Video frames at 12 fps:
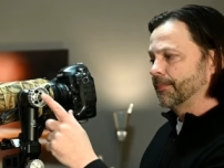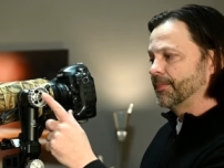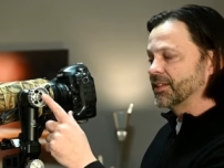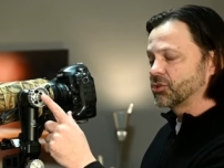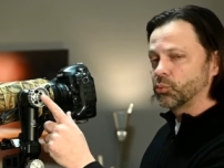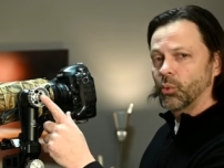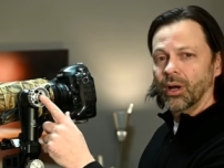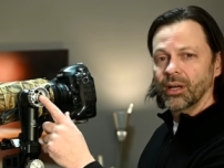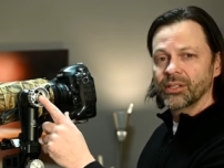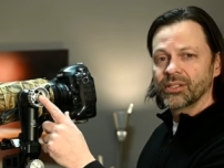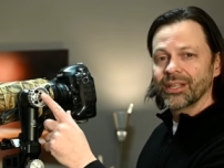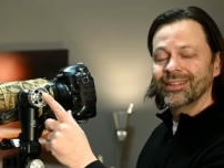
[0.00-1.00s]
this
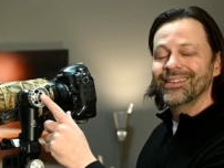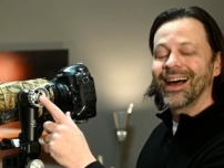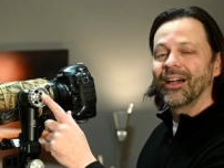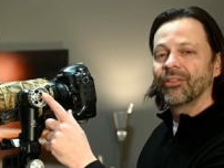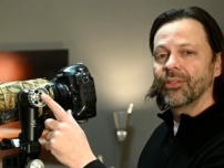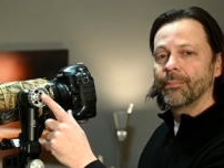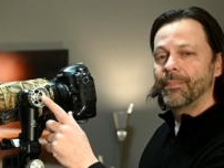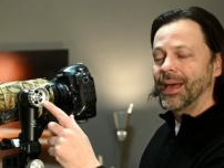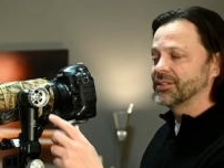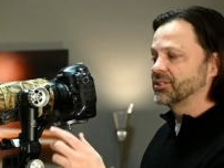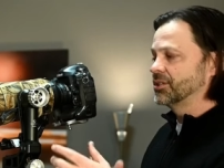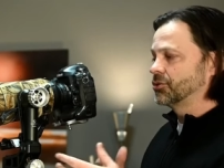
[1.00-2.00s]
was not the
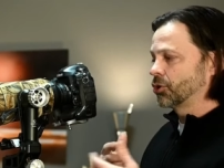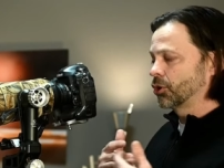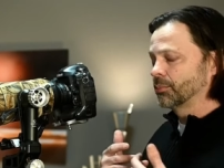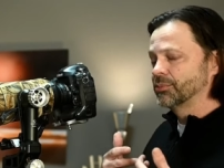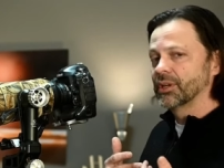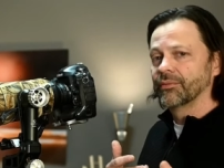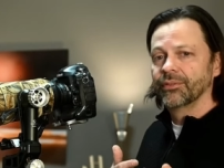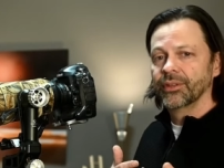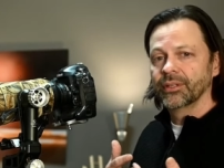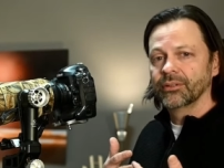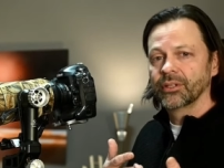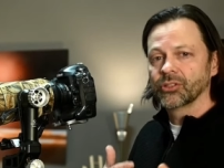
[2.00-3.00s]
best in terms of
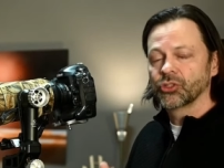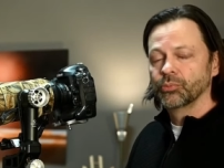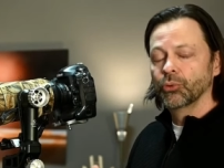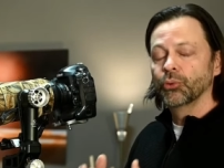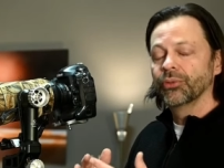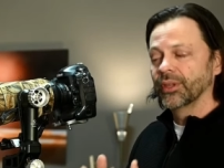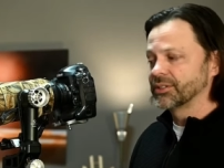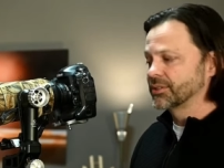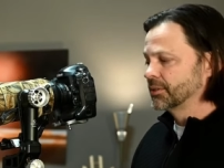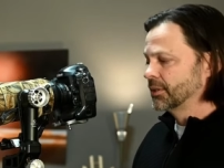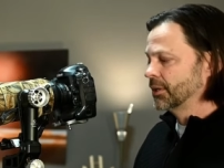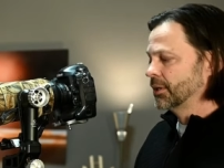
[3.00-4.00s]
the, the smoothness.
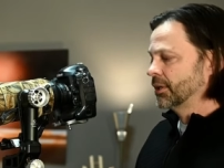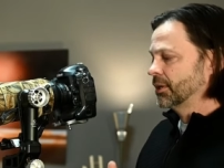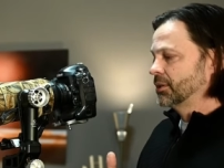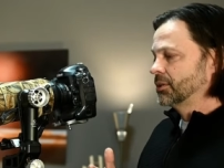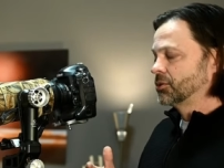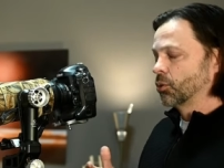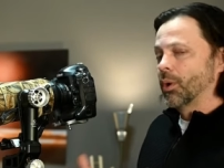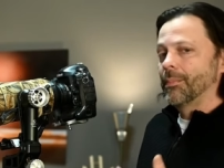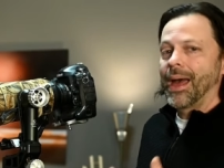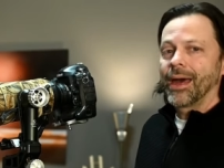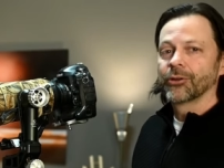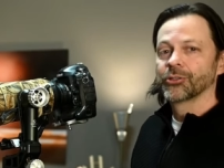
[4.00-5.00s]
So what
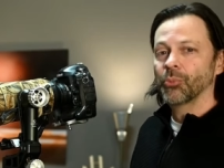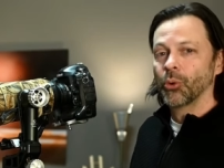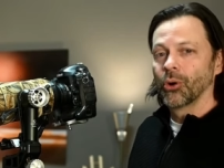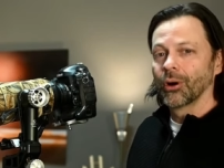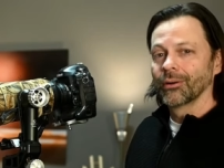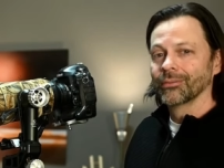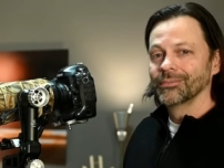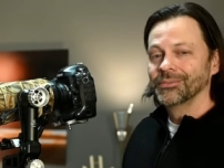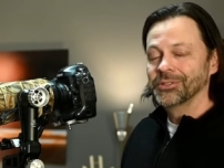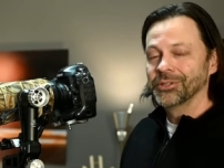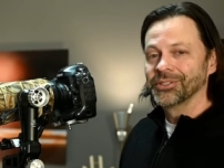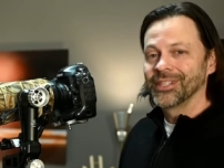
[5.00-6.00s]
matters more?
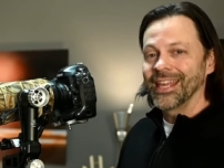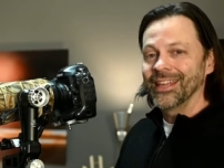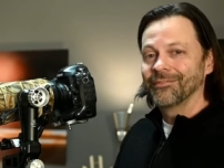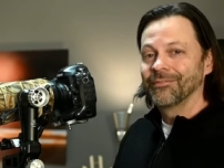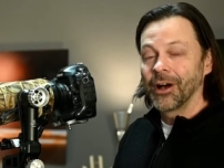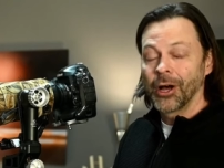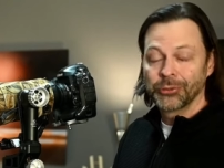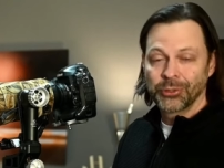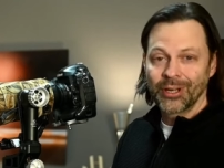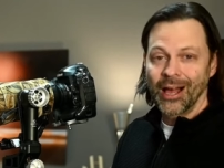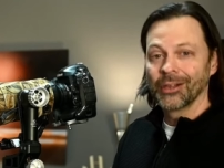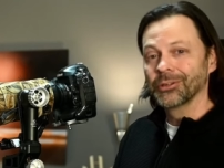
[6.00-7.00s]
Do you save $100
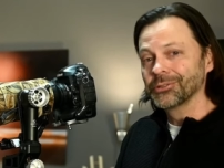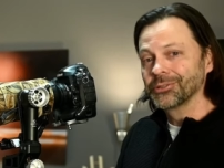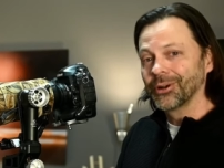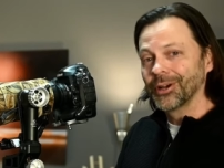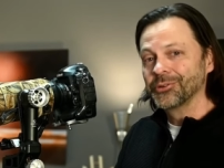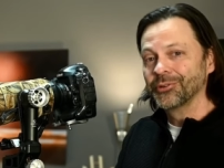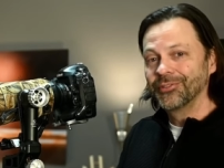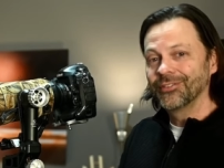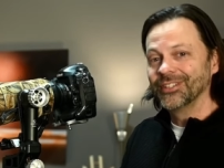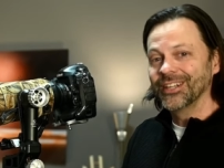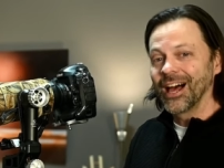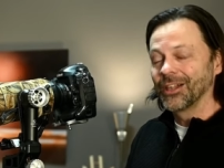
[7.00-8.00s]
or
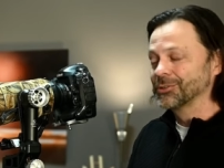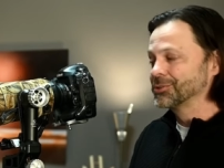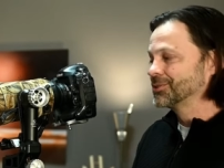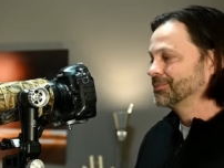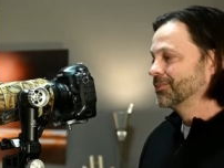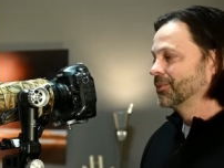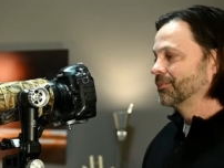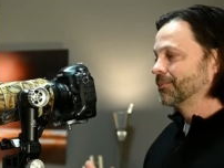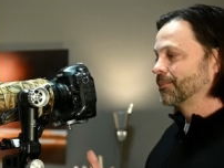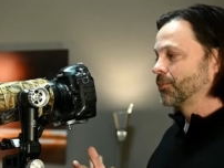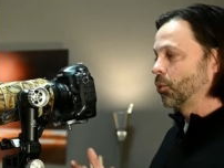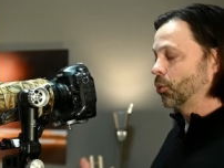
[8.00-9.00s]
$150?
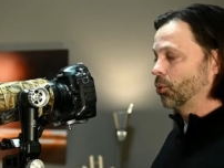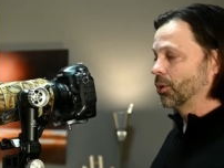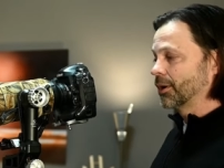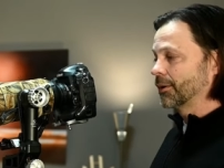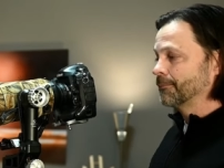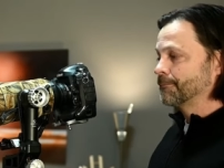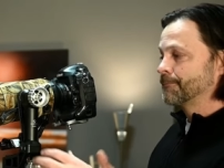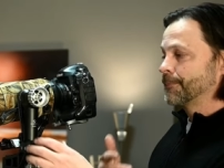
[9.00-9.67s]
Or